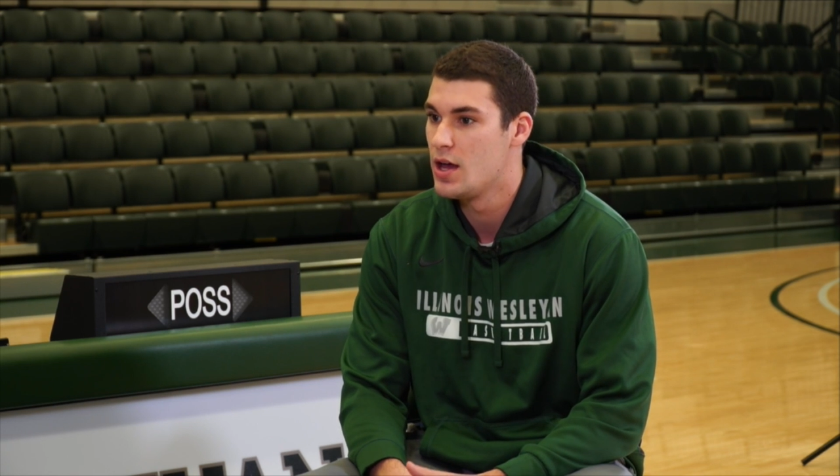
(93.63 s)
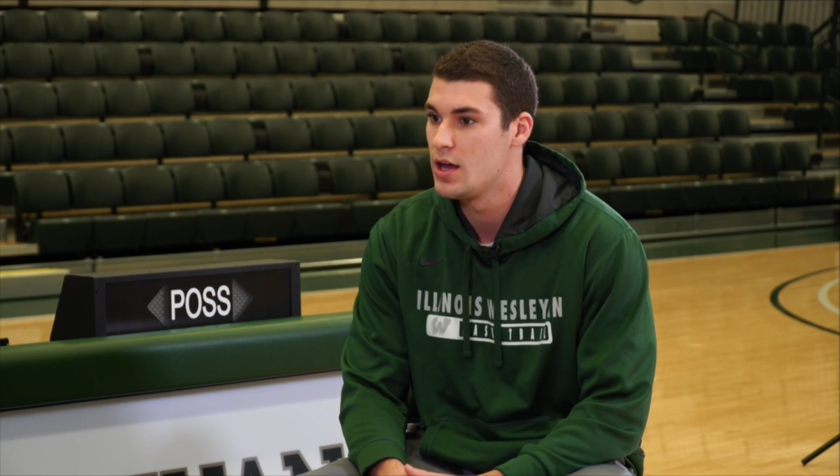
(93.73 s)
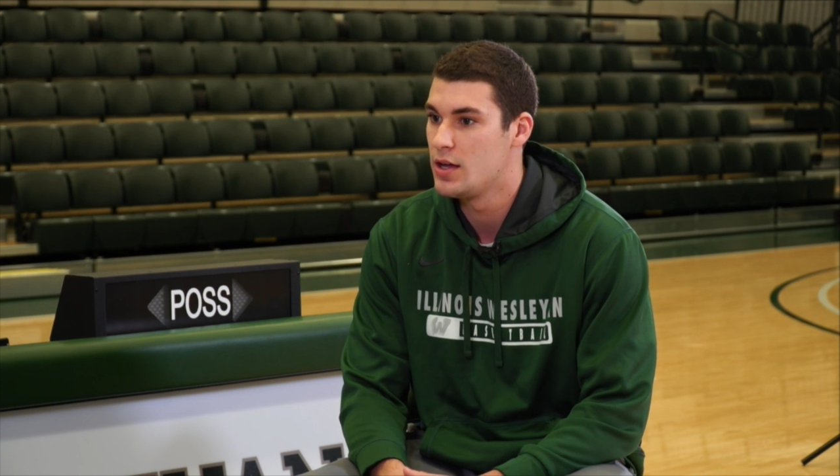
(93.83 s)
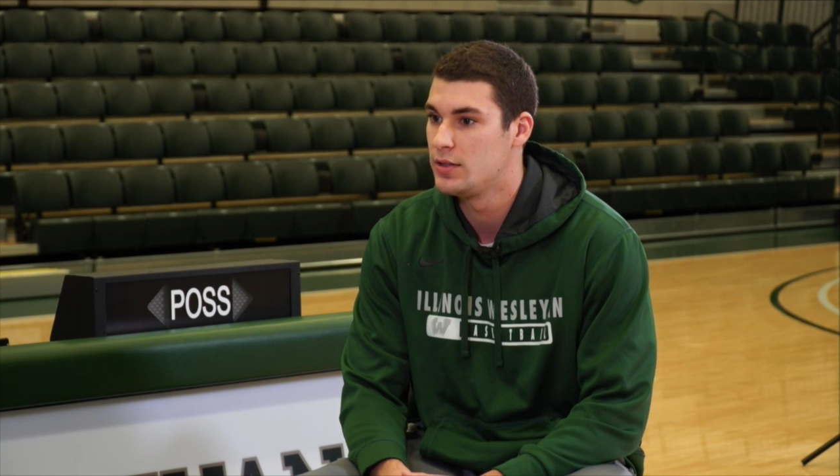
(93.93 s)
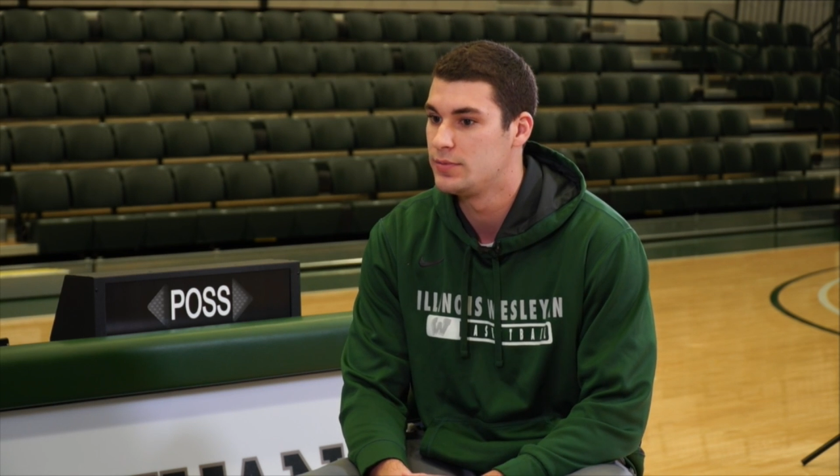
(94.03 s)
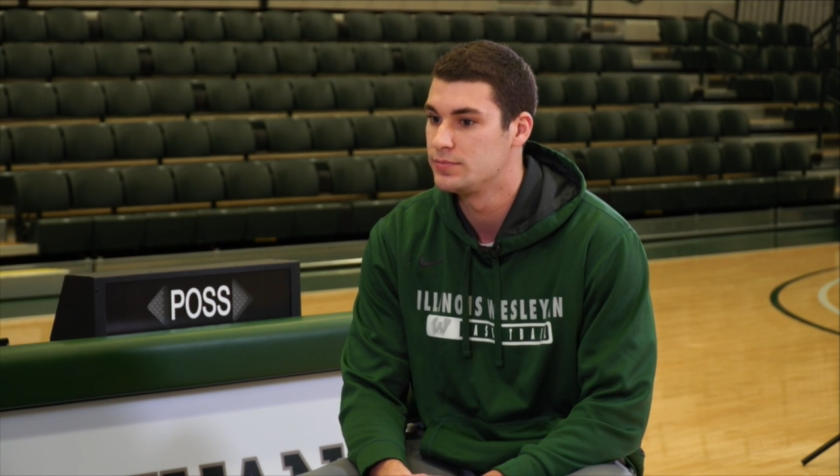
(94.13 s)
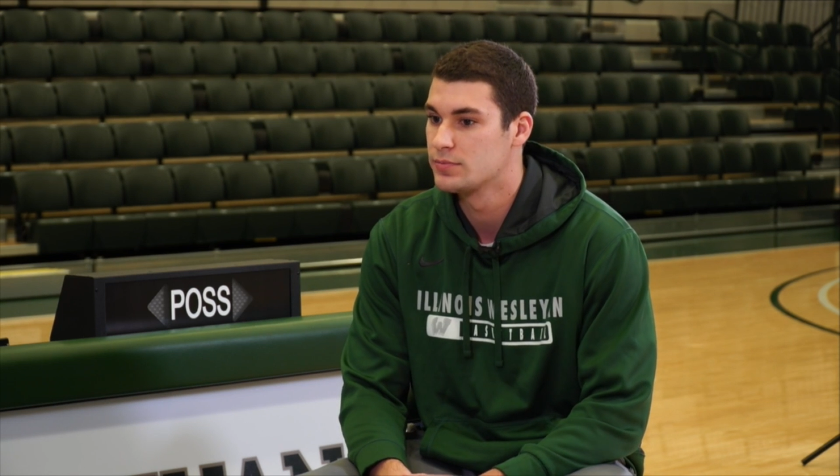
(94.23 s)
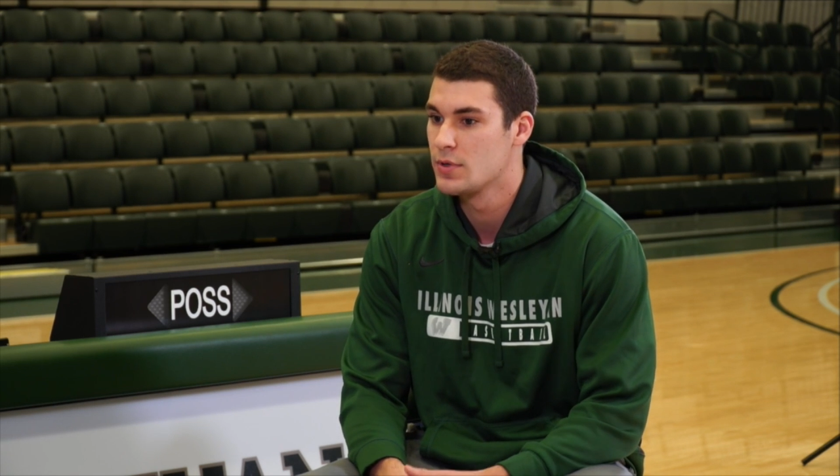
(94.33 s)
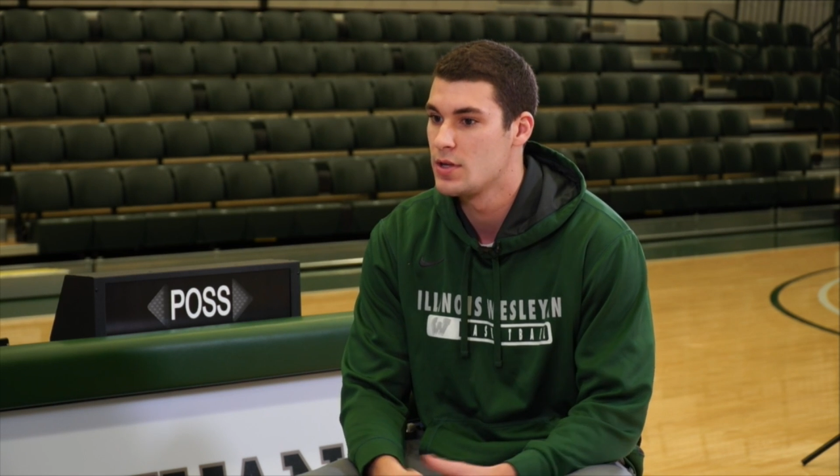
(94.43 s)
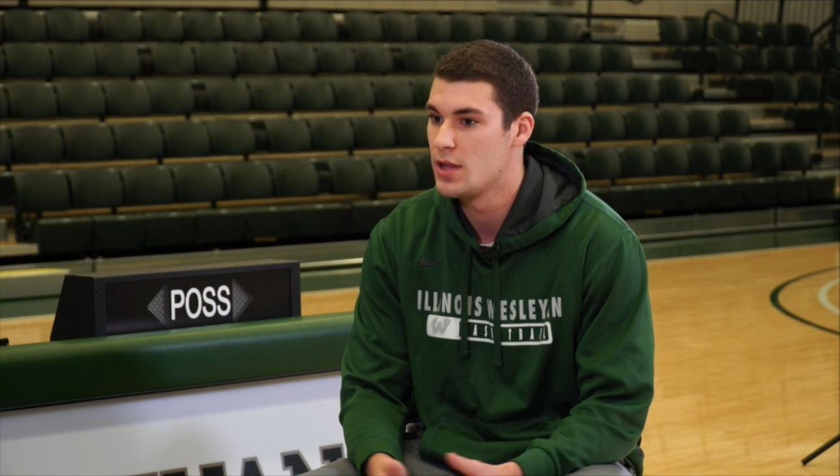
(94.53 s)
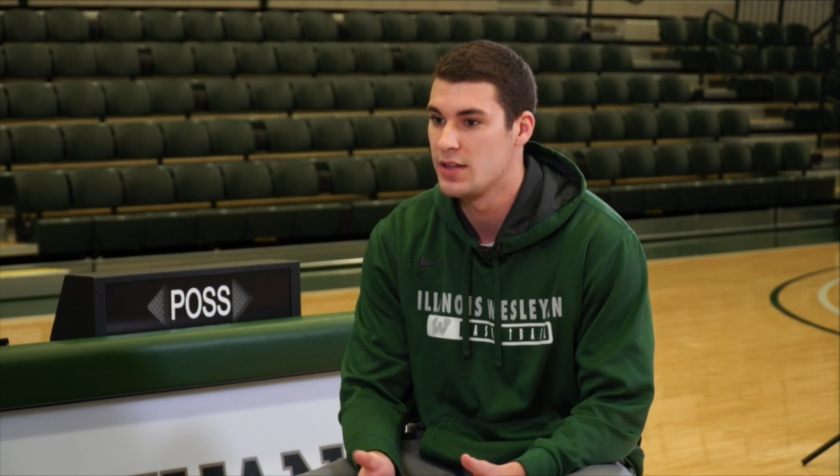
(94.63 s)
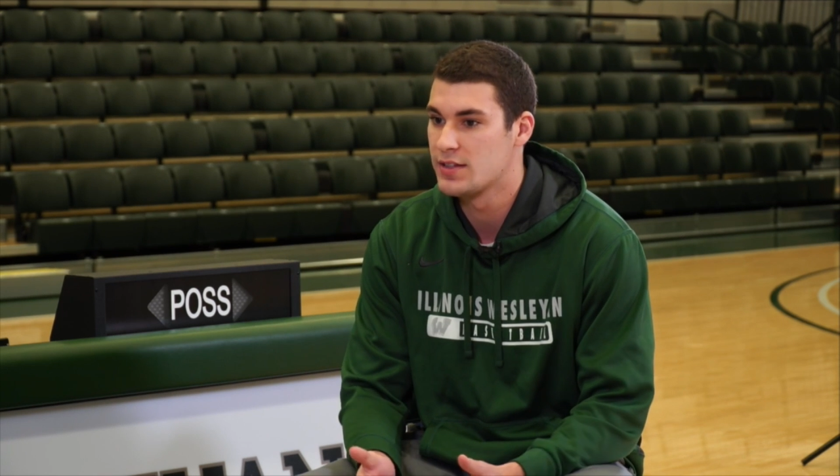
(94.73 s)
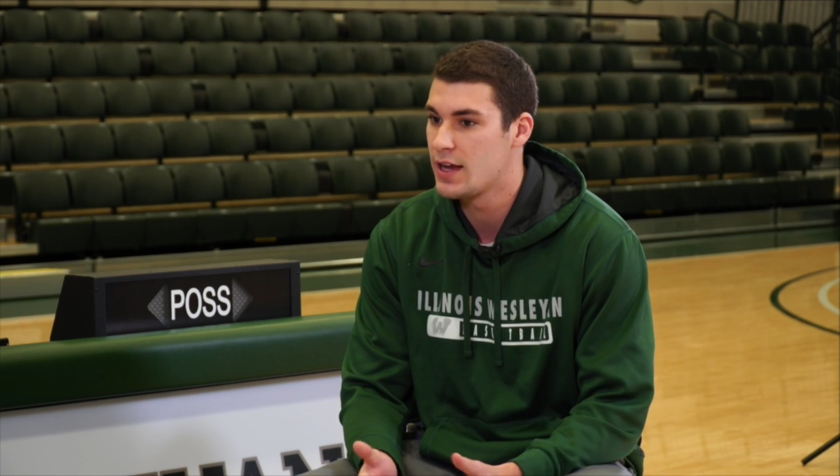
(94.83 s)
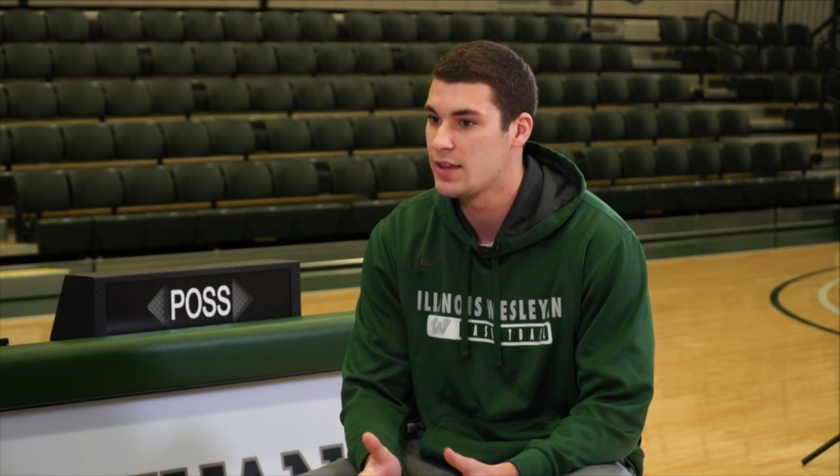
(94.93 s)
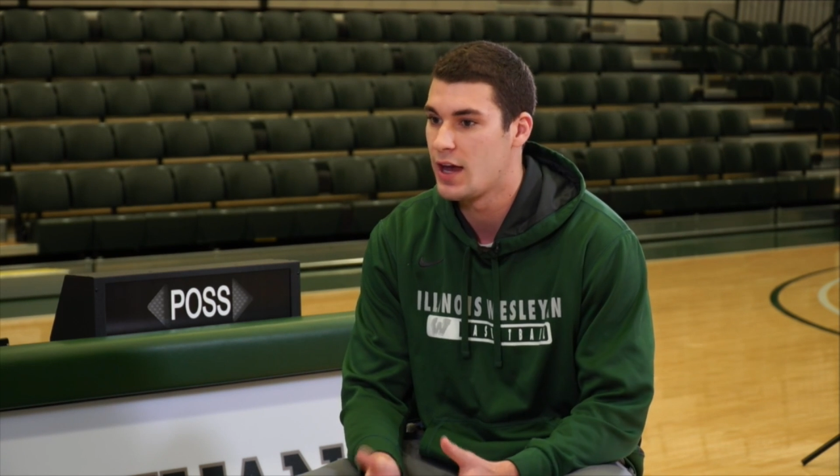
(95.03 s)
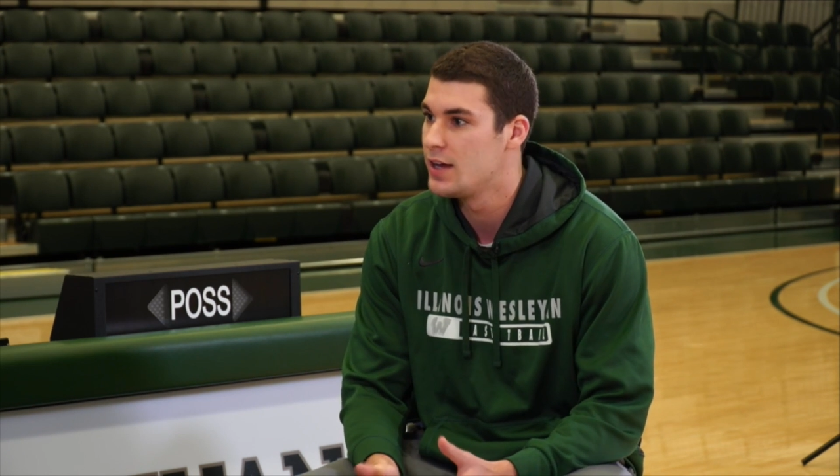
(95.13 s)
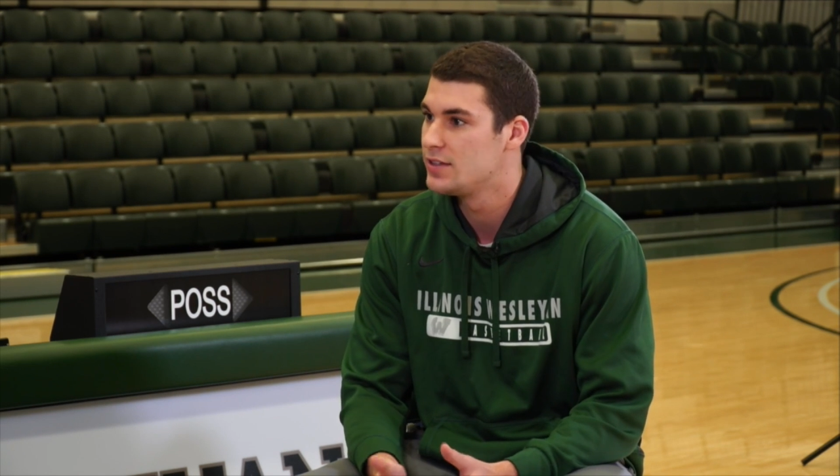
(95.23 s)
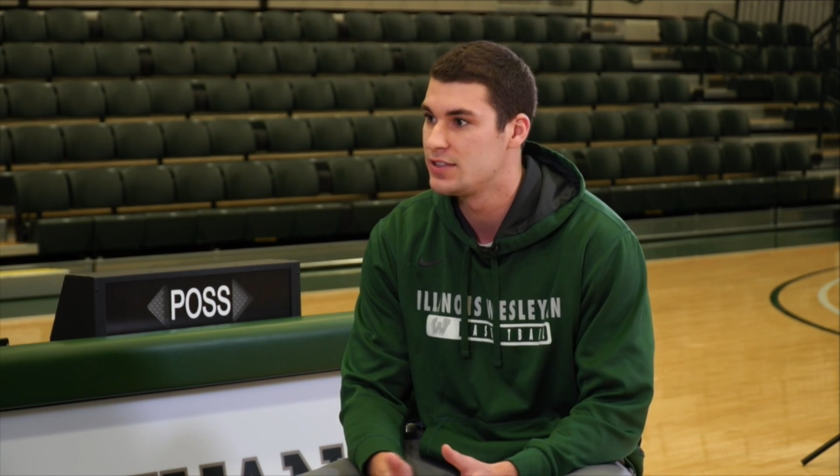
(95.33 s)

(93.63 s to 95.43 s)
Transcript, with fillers: Um, it's got the highest